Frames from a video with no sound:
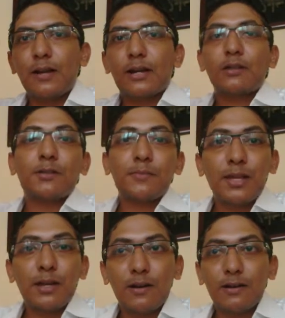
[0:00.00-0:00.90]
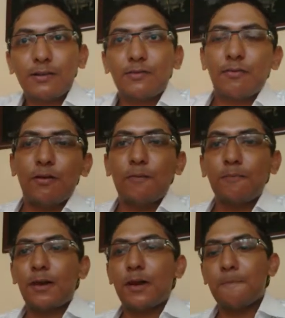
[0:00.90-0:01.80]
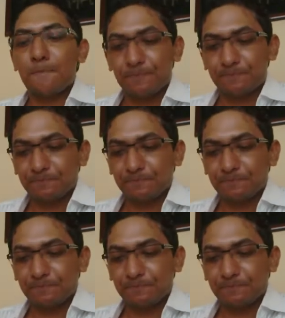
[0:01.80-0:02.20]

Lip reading: I got some cigars from